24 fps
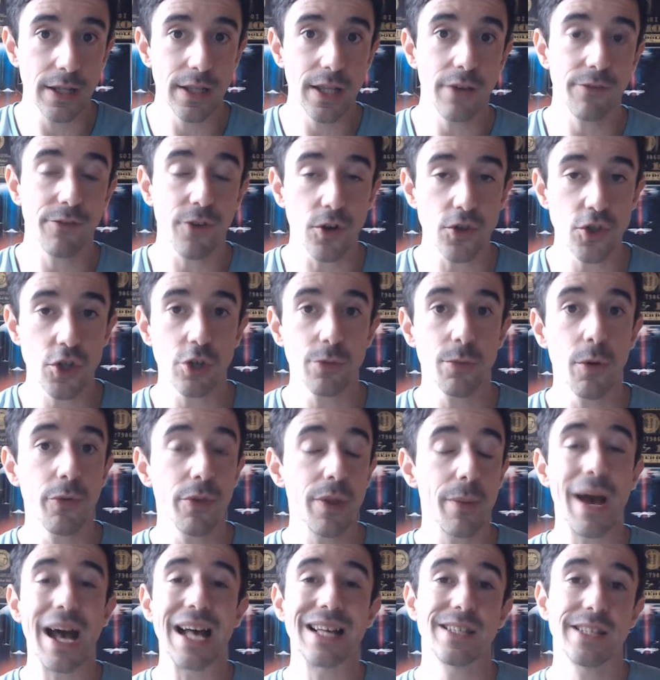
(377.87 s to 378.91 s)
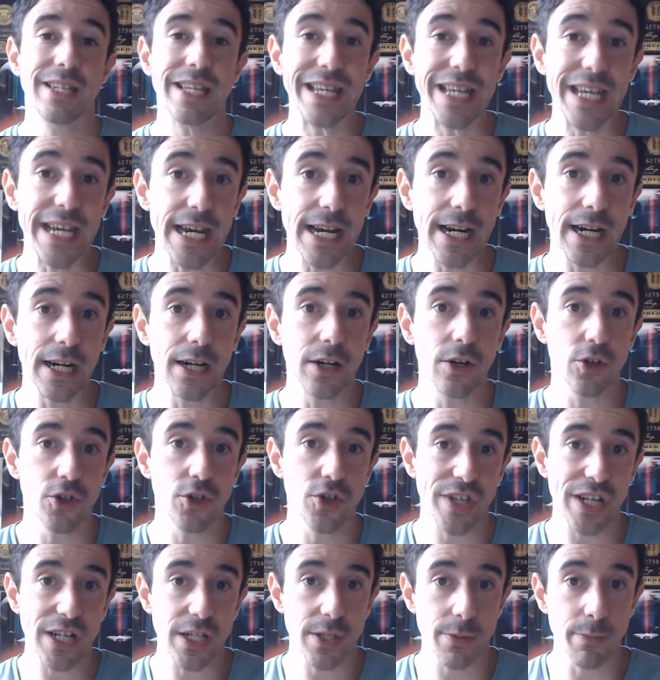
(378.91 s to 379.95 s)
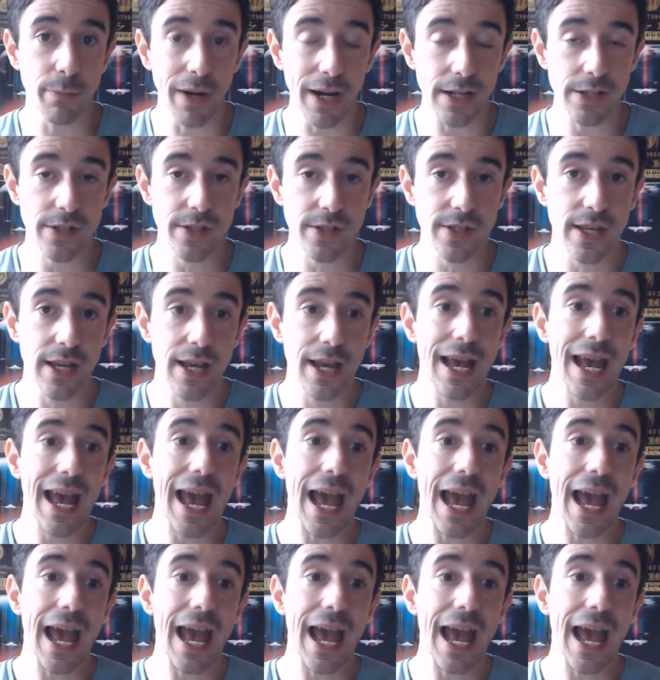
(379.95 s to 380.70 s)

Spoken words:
over the past year or 6 months.